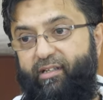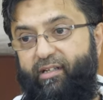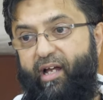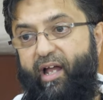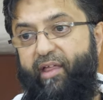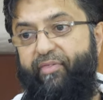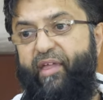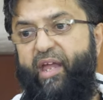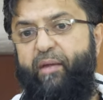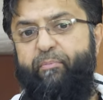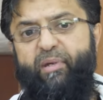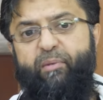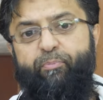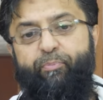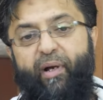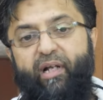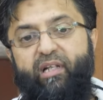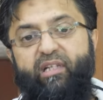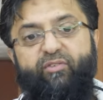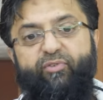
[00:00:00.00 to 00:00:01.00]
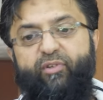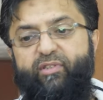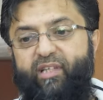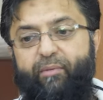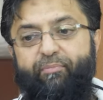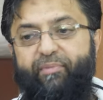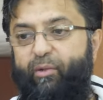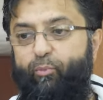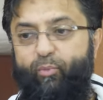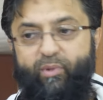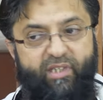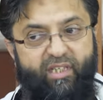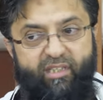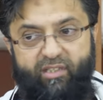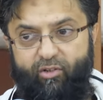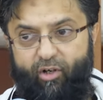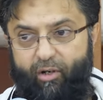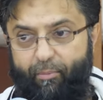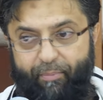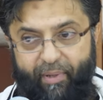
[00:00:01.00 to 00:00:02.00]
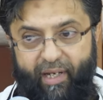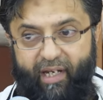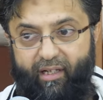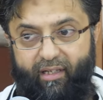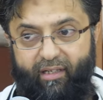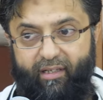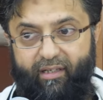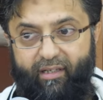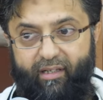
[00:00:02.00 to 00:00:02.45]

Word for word: and they're being punished for something which is not big.